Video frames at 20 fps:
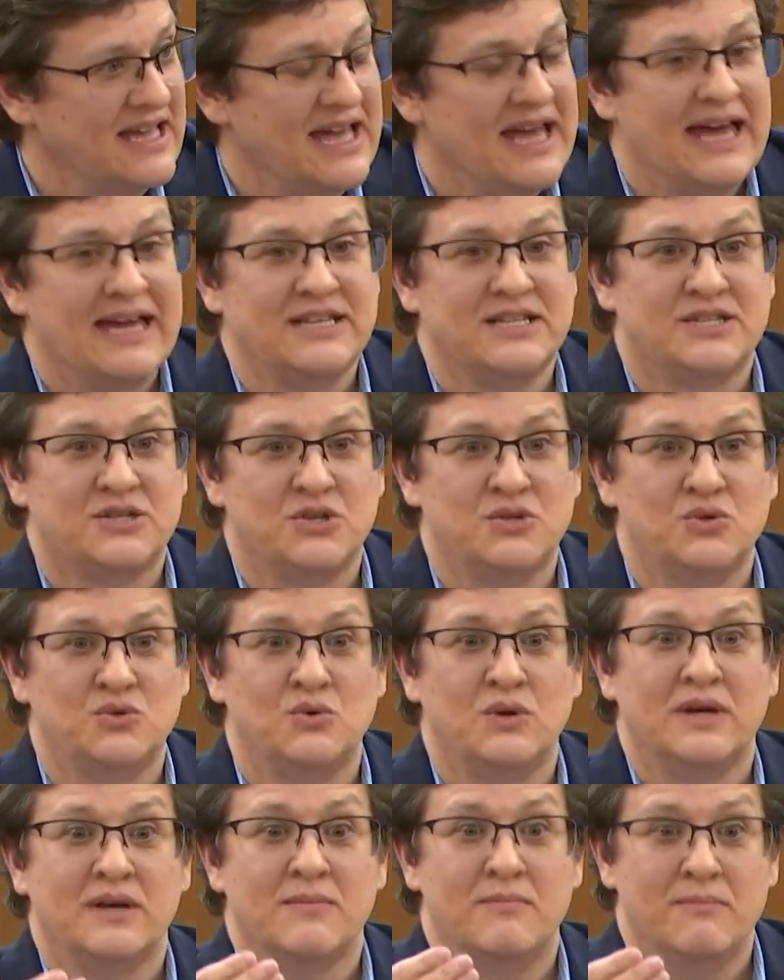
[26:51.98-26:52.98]
and
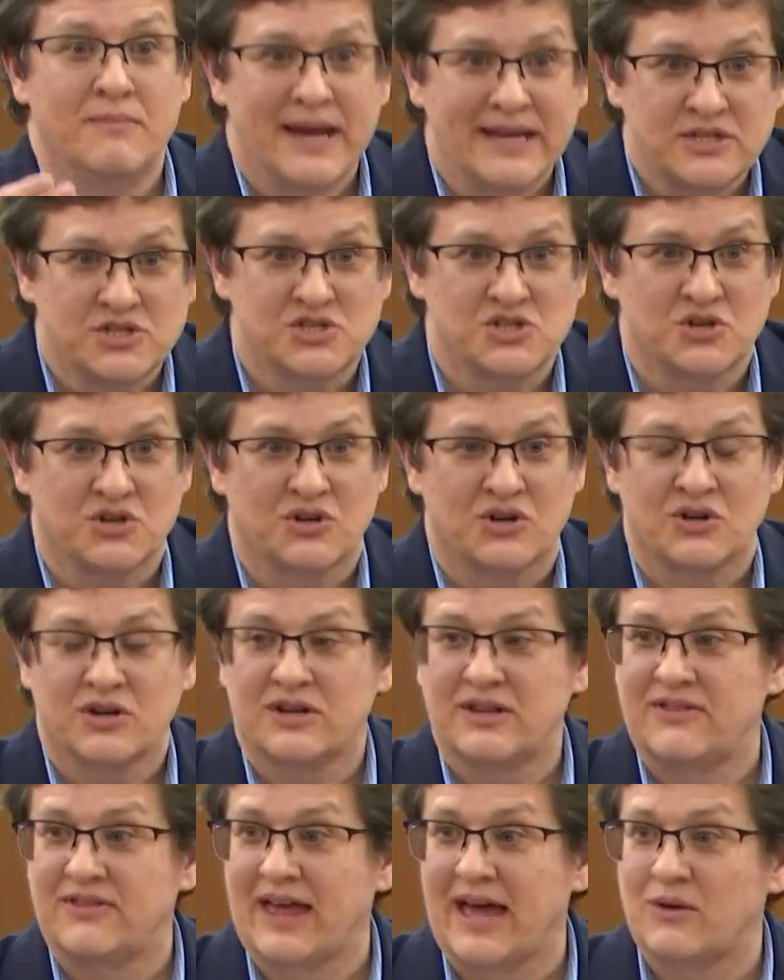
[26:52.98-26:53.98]
to make
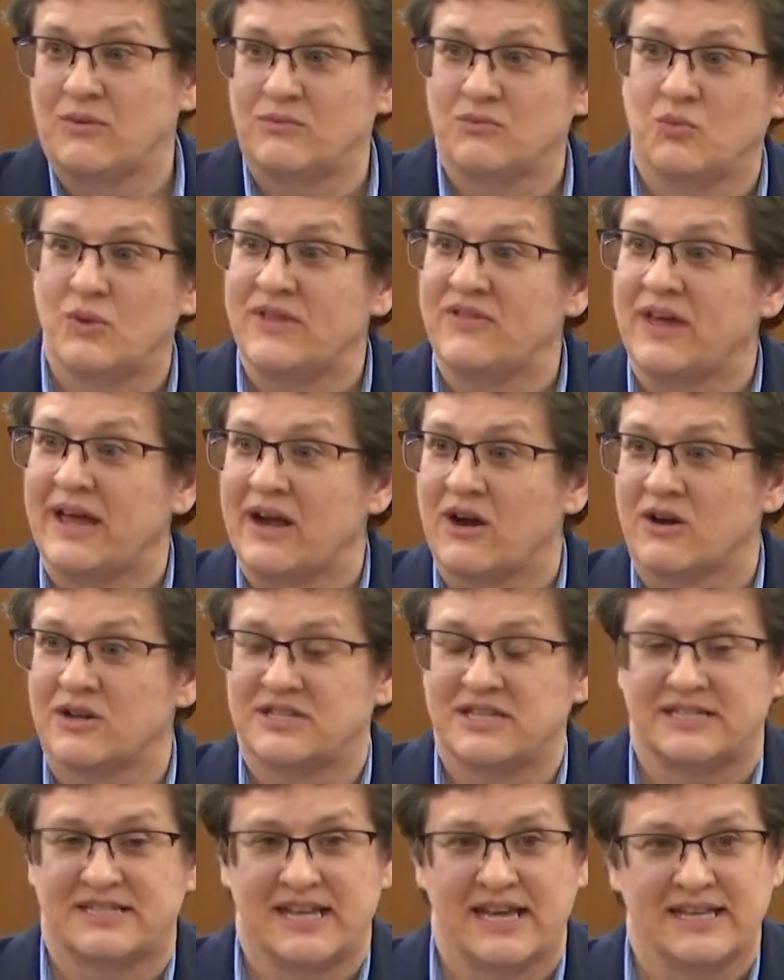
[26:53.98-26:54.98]
sure that when they are
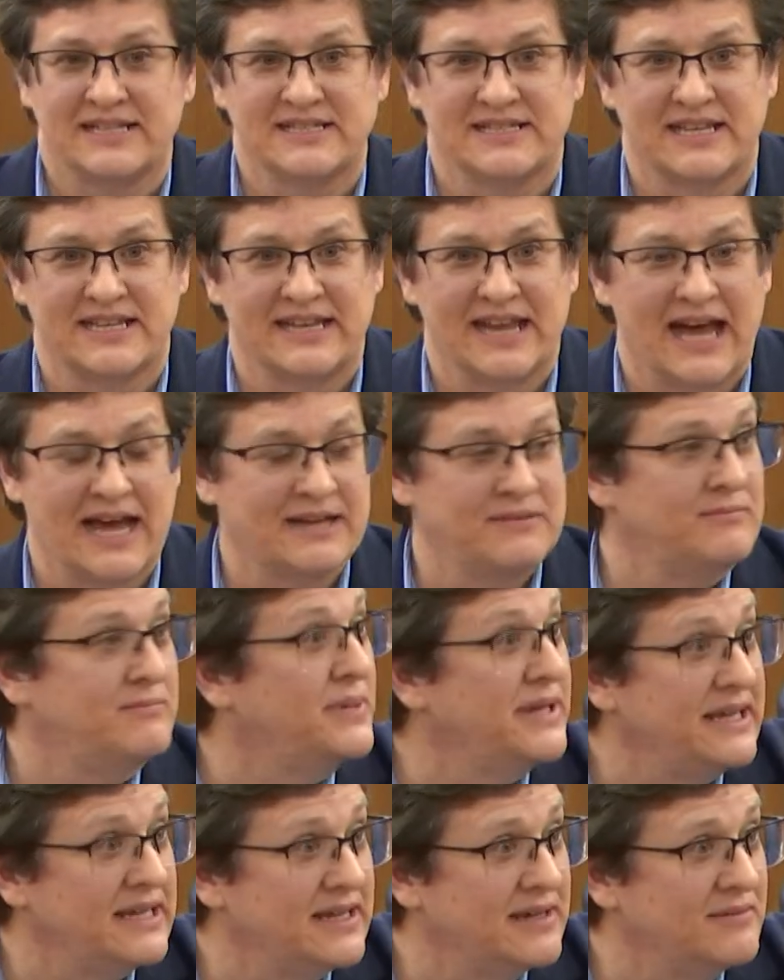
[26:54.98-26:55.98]
to test at 9
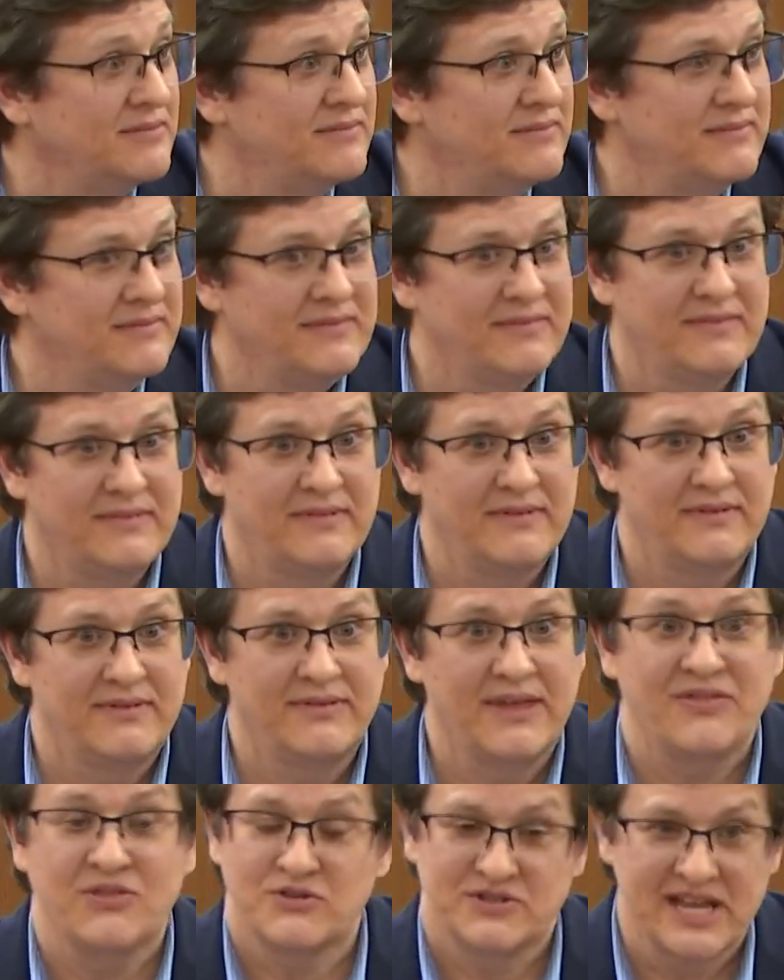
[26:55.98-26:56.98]
p.m.,
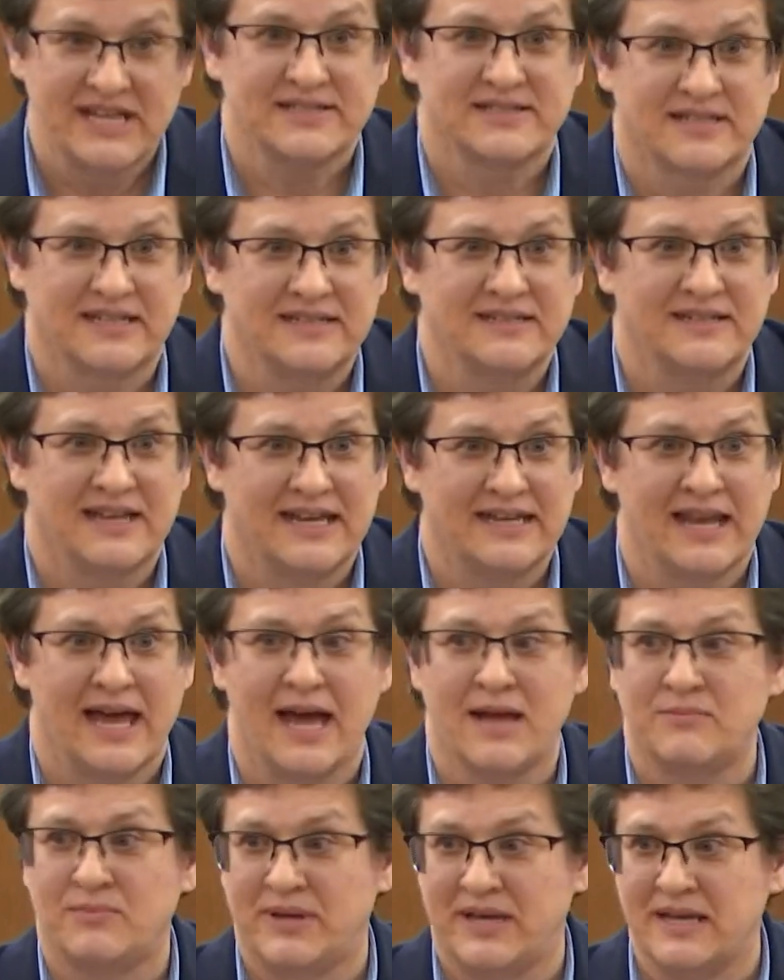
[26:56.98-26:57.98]
that they're testing at
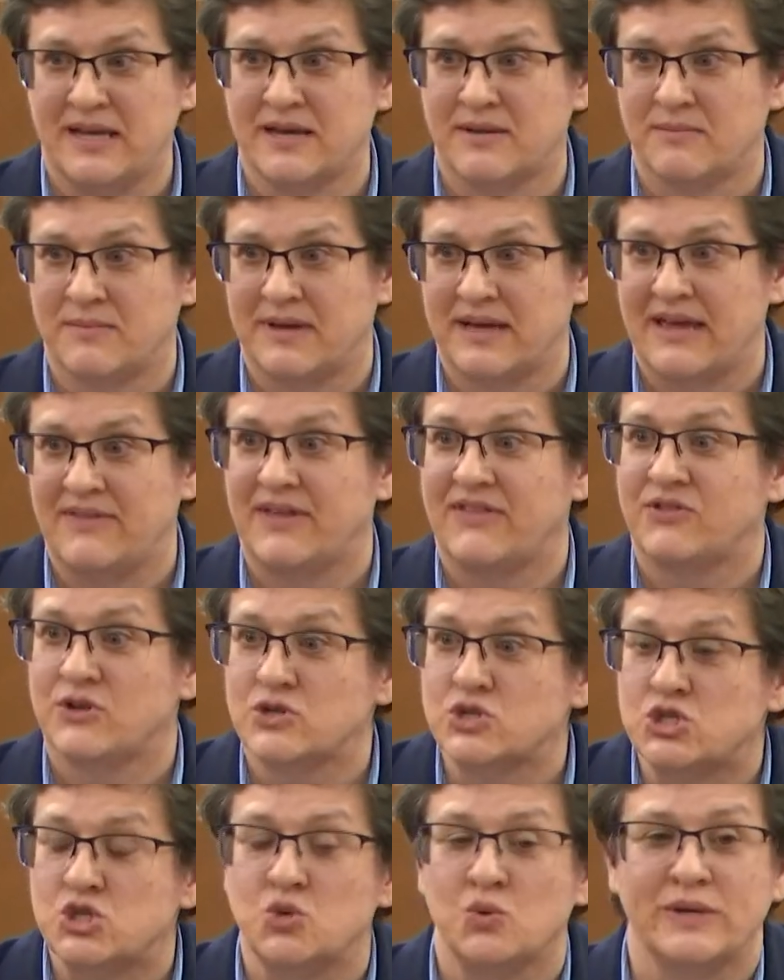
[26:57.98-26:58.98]
9 p.m. and that
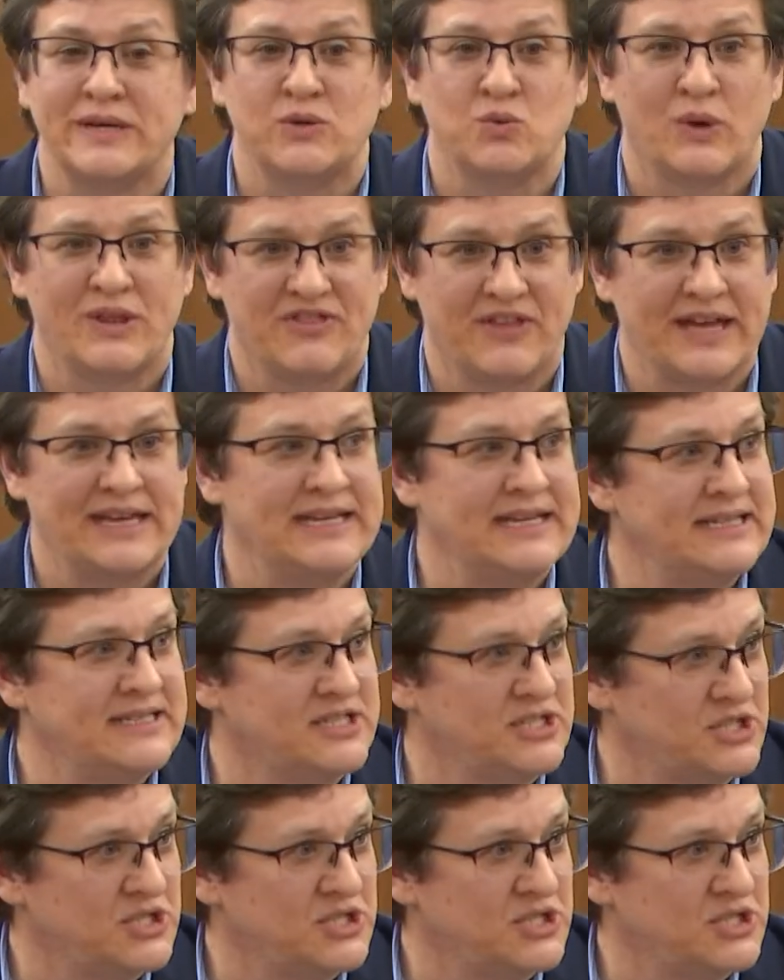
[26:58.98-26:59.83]
they're doing what they need to